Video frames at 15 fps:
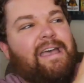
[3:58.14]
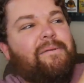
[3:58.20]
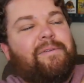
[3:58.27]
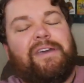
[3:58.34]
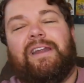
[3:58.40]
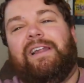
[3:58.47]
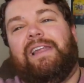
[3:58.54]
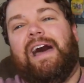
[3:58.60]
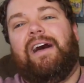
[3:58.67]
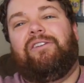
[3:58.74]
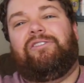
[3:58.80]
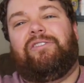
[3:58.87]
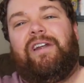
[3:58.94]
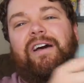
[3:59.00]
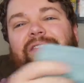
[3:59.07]
I'm gonna
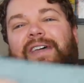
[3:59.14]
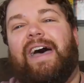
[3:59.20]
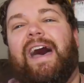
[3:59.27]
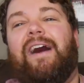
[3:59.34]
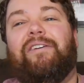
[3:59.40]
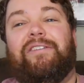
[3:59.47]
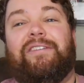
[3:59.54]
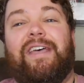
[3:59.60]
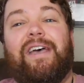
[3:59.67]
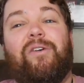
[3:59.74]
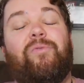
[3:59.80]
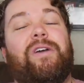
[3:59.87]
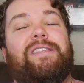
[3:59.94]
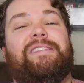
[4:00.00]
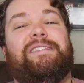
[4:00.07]
lounge around the house
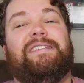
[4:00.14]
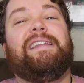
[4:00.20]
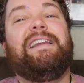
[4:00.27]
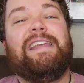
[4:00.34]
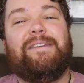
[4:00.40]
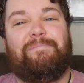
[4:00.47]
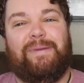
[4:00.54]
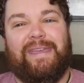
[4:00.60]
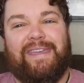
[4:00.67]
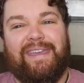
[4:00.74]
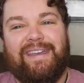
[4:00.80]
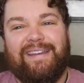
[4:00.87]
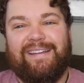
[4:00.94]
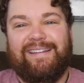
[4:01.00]
with Sleepy.